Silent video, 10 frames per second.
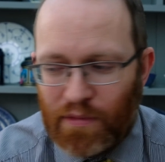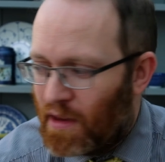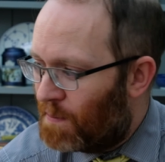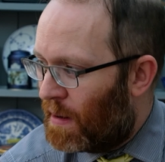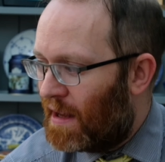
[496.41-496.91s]

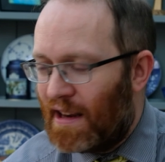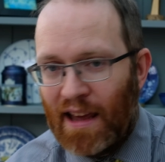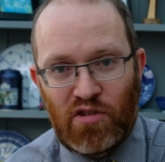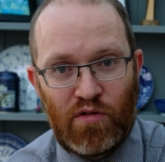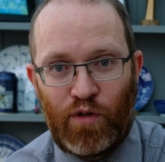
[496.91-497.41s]
Didn't pay any
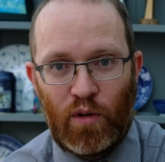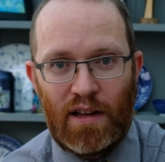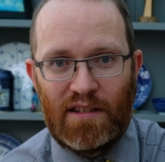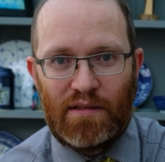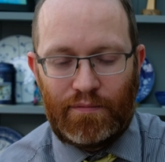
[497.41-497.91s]
extra for
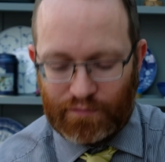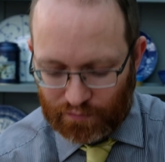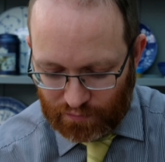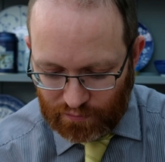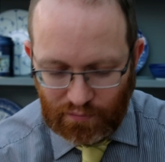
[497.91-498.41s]
it,
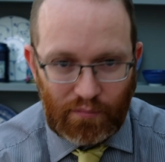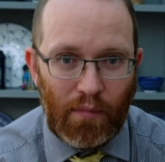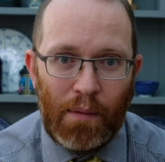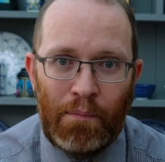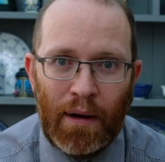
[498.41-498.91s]

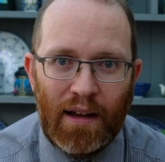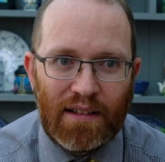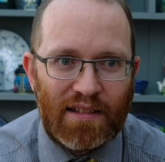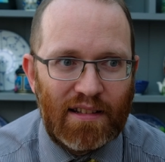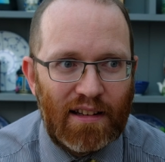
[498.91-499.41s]

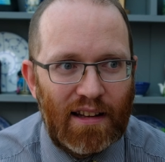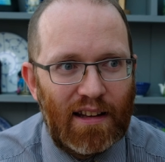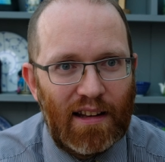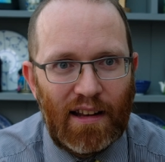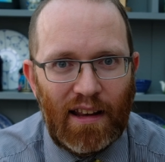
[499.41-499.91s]
but
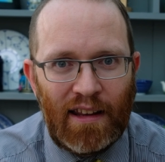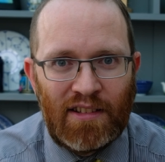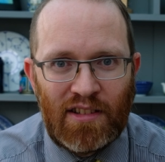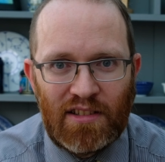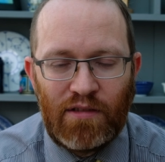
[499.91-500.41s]

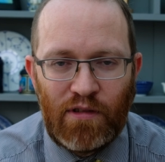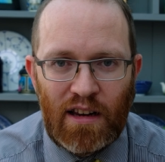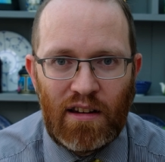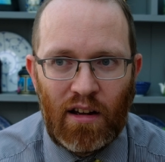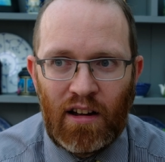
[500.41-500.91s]
it's just a
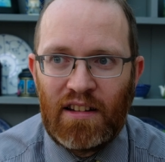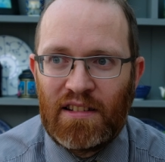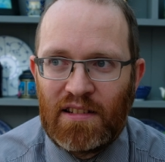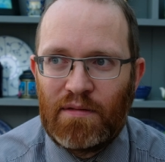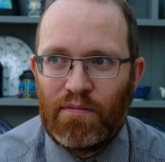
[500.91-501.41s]
really
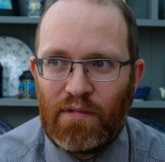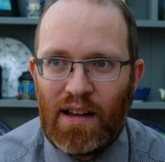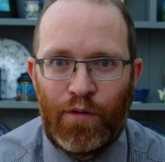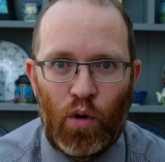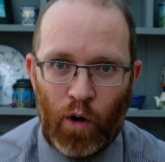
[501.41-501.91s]
nice
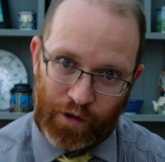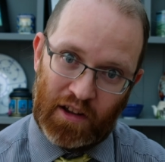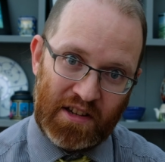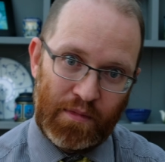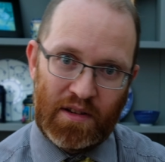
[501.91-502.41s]
level of
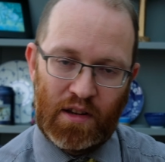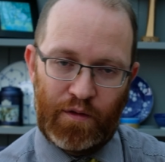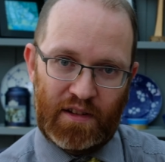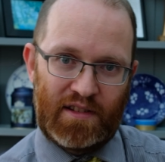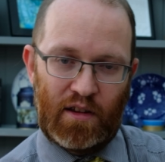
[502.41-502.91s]
customer service.